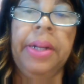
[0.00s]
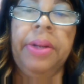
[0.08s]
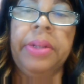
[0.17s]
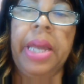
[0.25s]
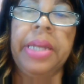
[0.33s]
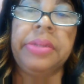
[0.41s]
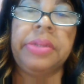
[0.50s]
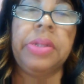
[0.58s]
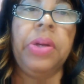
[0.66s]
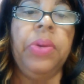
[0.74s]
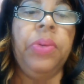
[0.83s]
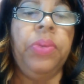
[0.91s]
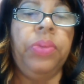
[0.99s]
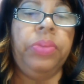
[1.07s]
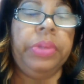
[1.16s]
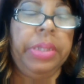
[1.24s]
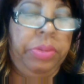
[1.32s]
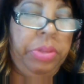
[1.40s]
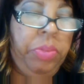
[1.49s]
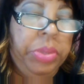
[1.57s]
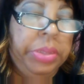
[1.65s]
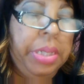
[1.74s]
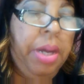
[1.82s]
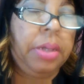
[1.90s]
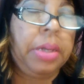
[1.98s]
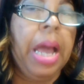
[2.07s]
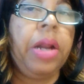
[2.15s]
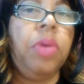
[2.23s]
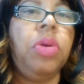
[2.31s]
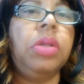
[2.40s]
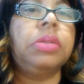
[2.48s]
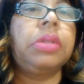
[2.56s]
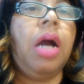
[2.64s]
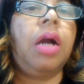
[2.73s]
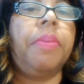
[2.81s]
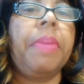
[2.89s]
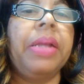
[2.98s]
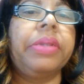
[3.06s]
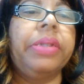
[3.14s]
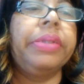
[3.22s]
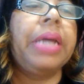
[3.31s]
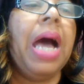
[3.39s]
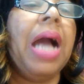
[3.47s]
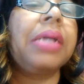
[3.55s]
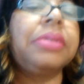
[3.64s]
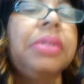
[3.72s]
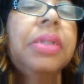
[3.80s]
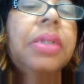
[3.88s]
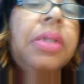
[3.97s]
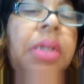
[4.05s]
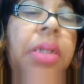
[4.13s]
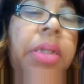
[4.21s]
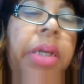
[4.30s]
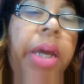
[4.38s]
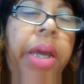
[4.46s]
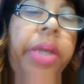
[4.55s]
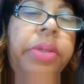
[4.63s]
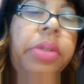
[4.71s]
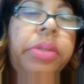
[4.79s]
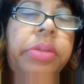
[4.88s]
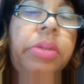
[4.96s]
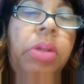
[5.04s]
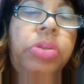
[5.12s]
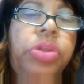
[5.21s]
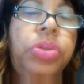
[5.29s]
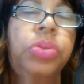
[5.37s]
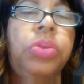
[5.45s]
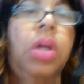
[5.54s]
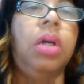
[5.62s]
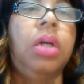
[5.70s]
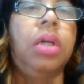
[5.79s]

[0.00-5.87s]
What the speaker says: Okay, so and we talk. I don't want to talk about the doxing and the social